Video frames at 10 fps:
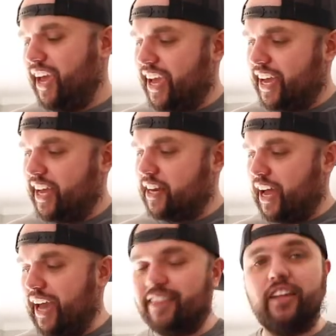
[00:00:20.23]

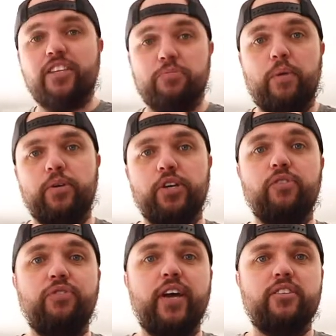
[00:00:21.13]
and I thought this might be a
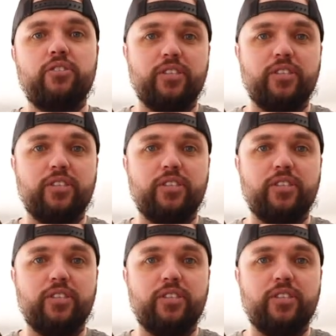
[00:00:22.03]
good fit.